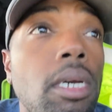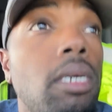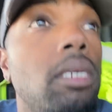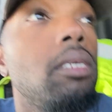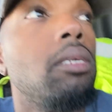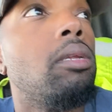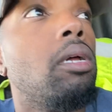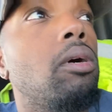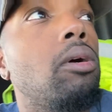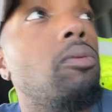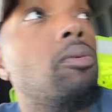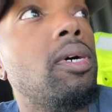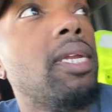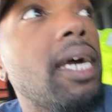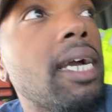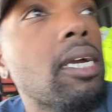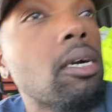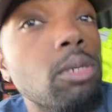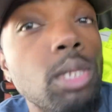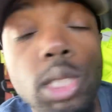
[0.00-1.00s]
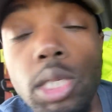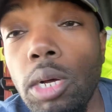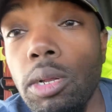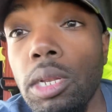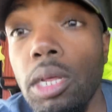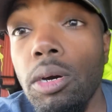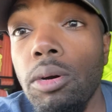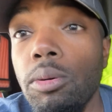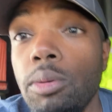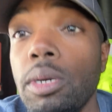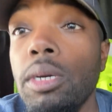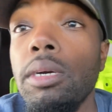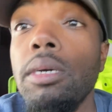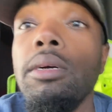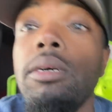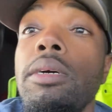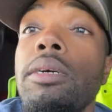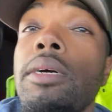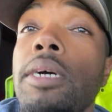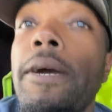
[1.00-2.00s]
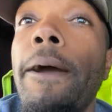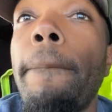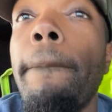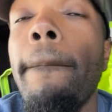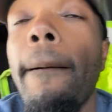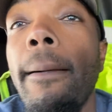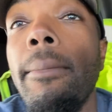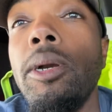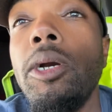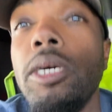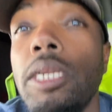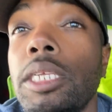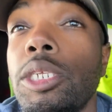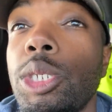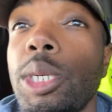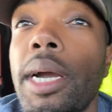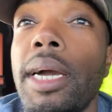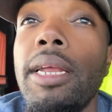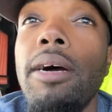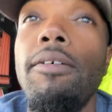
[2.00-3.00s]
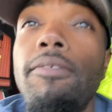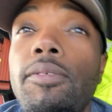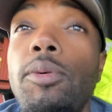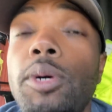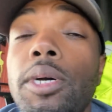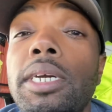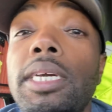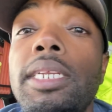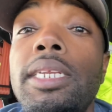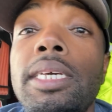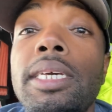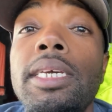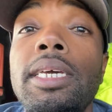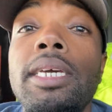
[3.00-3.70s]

You know, when I go solo, I'm gonna try to avoid